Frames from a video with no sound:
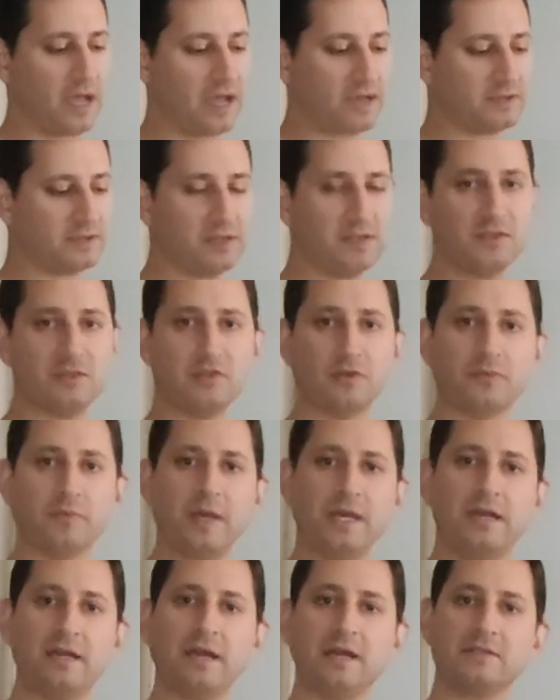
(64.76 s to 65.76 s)
axis, your
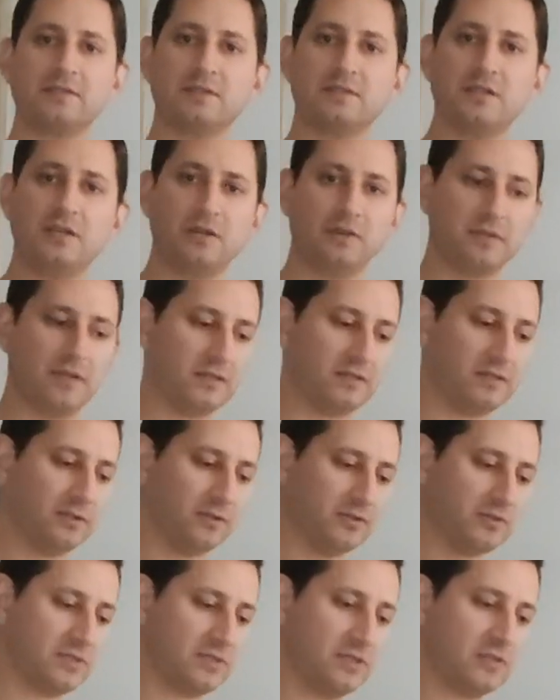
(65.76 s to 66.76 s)
main axis here that
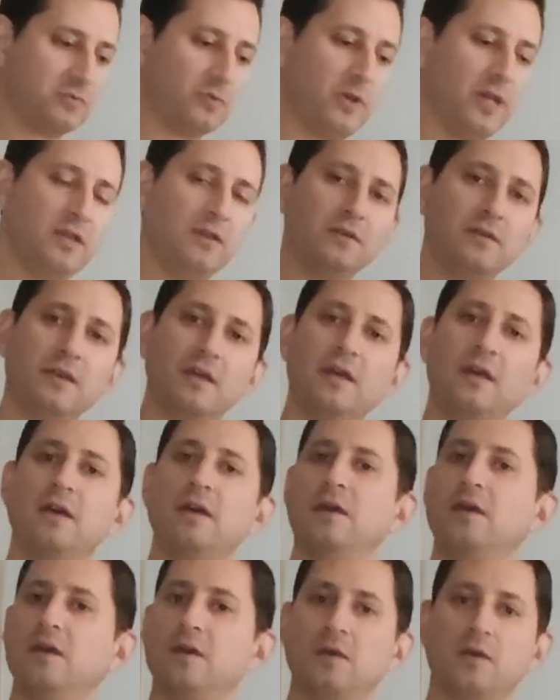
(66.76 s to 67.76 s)
tilts this way,
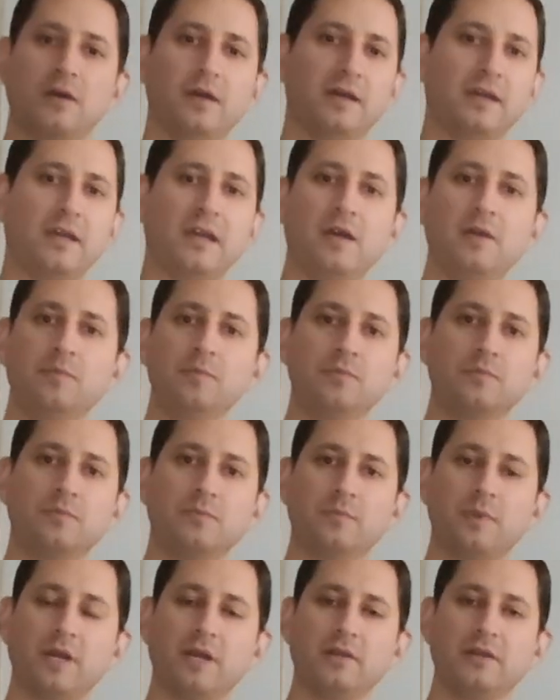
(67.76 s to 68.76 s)
again,
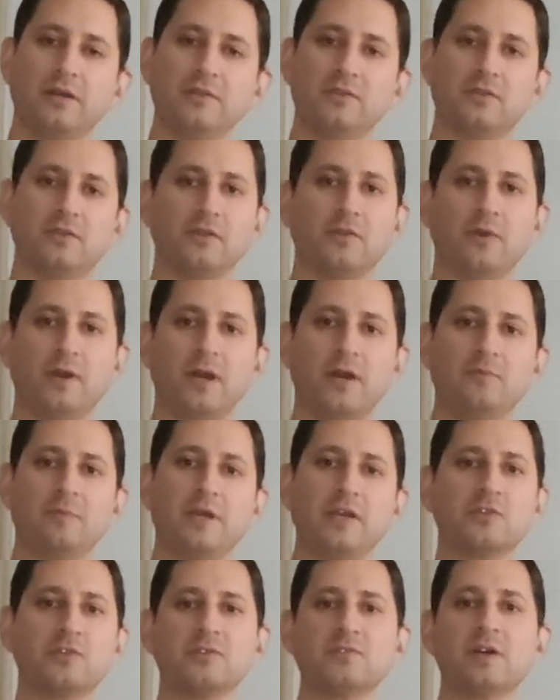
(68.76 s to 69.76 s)
parallel to the ground,
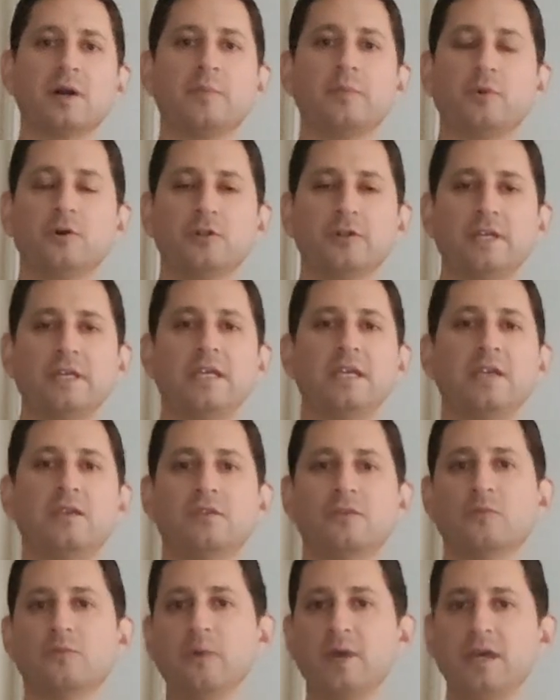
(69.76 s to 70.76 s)
make sure it's not pulling
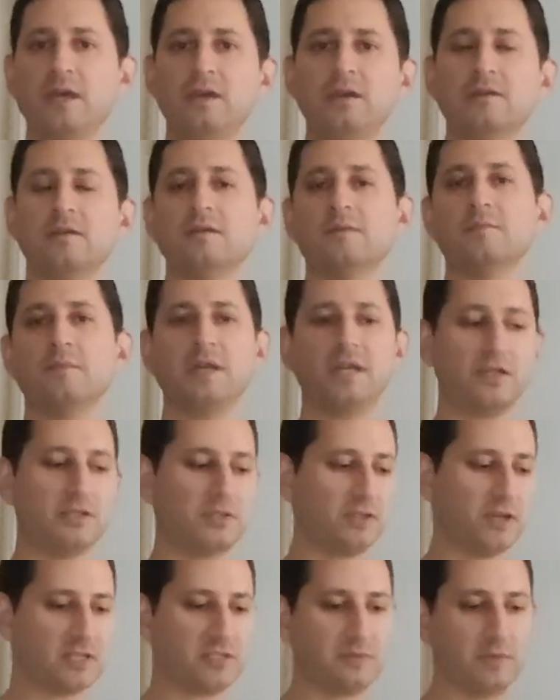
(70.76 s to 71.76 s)
either way, make
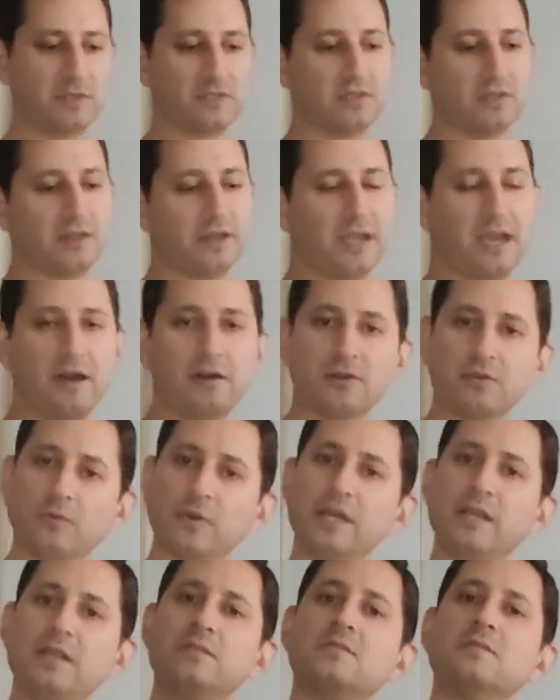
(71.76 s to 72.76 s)
adjustments to the
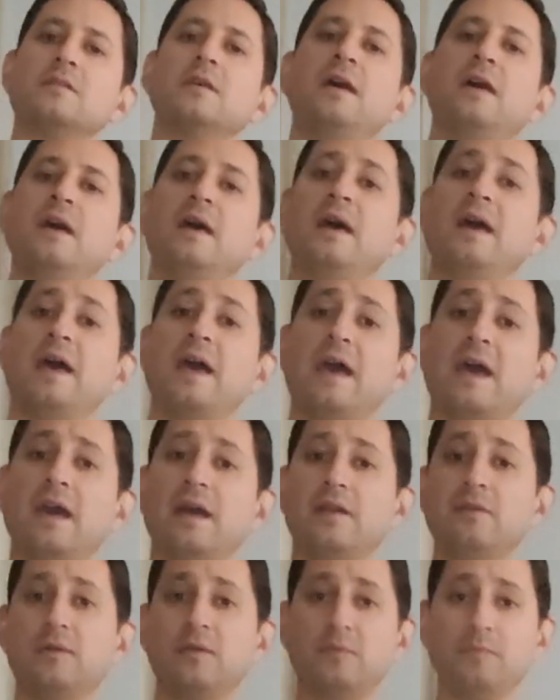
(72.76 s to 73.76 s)
counterweights.
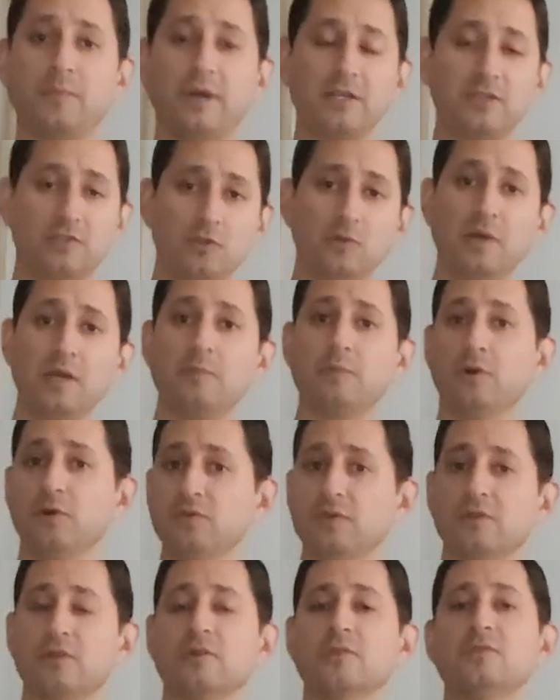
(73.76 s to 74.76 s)
And by doing
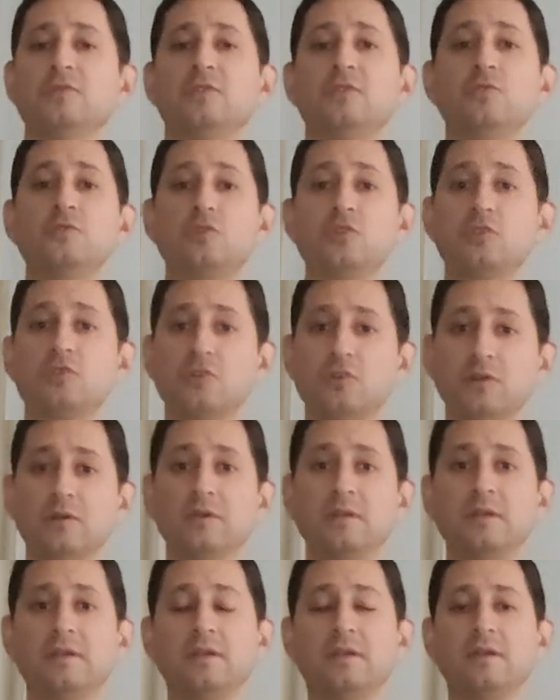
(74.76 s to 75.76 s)
both of those, you
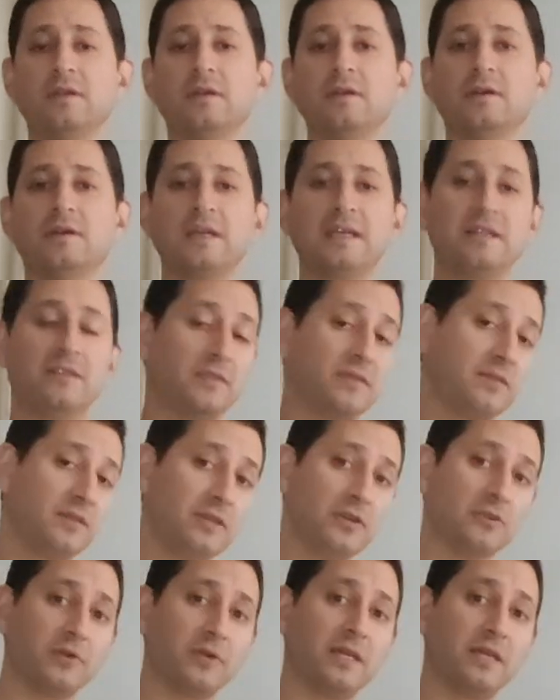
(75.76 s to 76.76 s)
should, uh, in
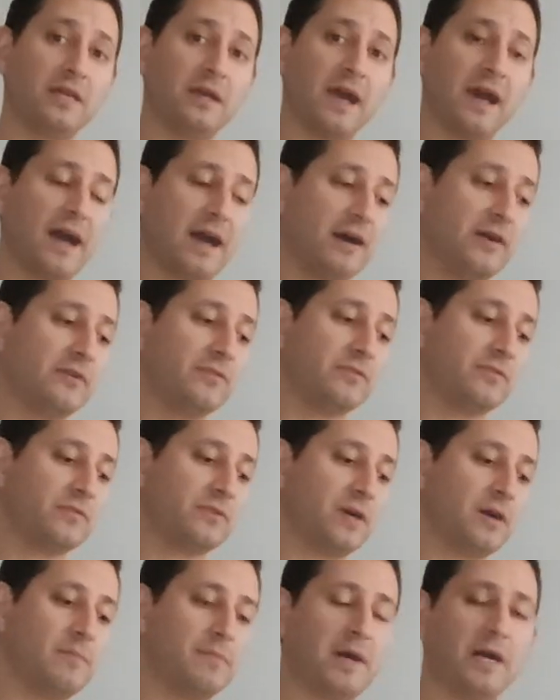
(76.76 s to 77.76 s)
theory, have
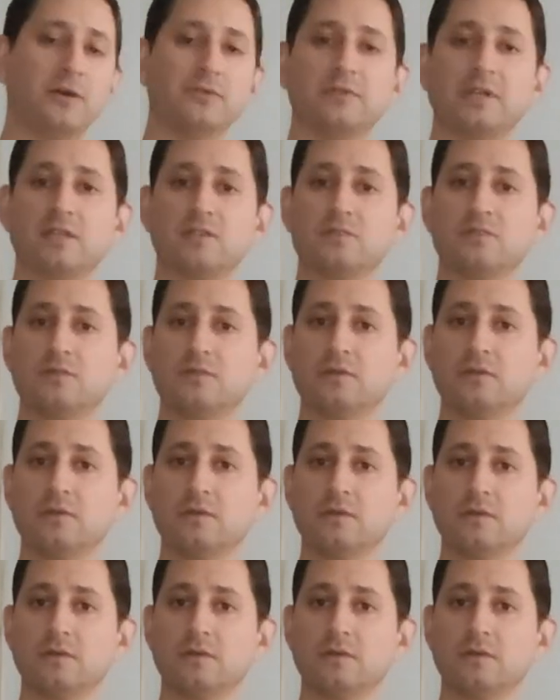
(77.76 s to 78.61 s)
a mount that's